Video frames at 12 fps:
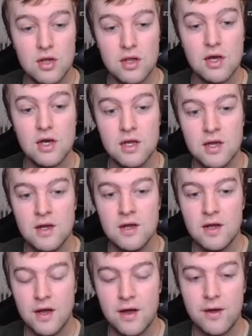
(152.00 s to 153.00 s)
lie.
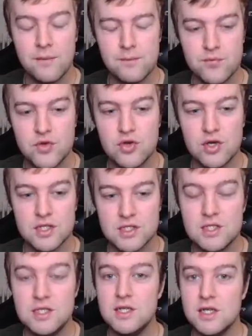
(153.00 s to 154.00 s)
You're gonna
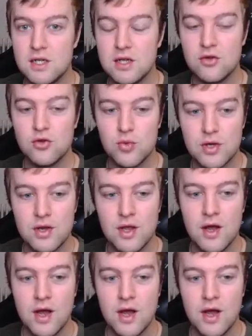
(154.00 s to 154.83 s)
see in a little bit